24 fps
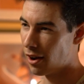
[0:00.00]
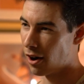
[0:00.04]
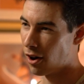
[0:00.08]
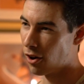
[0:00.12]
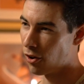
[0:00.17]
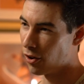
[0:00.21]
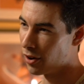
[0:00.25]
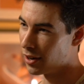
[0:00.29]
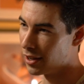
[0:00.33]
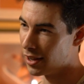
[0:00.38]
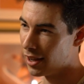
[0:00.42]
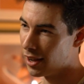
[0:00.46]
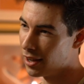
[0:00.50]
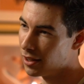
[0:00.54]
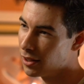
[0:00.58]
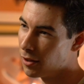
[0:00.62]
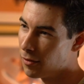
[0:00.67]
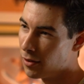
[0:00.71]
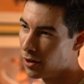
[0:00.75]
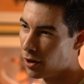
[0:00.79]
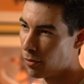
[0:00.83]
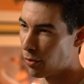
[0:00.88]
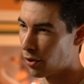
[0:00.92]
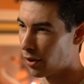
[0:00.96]
already in the
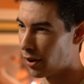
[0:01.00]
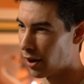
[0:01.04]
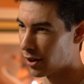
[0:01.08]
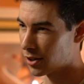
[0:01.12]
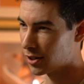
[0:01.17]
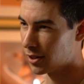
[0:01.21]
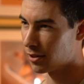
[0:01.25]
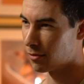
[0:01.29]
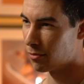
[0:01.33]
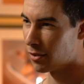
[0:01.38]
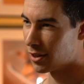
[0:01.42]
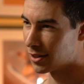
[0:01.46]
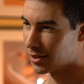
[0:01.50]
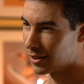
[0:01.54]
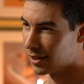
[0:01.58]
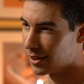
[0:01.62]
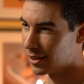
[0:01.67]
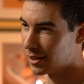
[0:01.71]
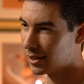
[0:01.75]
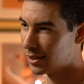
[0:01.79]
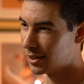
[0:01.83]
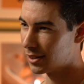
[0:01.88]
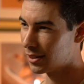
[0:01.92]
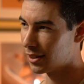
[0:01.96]
video production
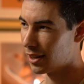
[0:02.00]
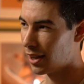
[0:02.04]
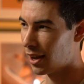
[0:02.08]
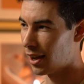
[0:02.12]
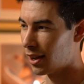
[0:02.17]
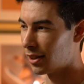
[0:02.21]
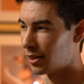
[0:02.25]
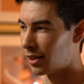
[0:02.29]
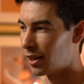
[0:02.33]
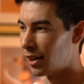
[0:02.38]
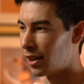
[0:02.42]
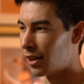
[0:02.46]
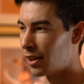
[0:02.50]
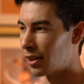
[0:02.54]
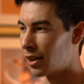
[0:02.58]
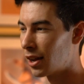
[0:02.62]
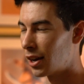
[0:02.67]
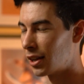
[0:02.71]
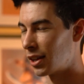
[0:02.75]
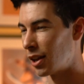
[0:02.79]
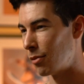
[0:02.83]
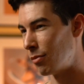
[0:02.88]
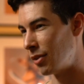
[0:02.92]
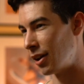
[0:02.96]
business, and they
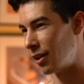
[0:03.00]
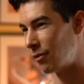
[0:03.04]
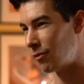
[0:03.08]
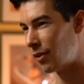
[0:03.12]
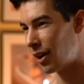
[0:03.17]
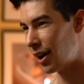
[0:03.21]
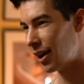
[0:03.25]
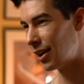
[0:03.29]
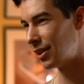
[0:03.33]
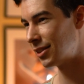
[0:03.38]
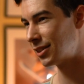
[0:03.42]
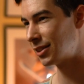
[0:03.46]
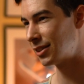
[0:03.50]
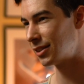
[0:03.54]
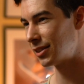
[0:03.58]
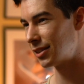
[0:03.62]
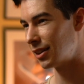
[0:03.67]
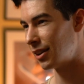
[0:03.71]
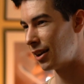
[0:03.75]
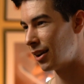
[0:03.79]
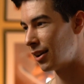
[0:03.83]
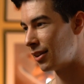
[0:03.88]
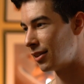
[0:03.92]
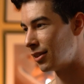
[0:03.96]
kind of gave me advice,
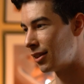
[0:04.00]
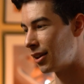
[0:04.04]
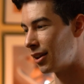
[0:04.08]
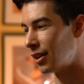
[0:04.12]
and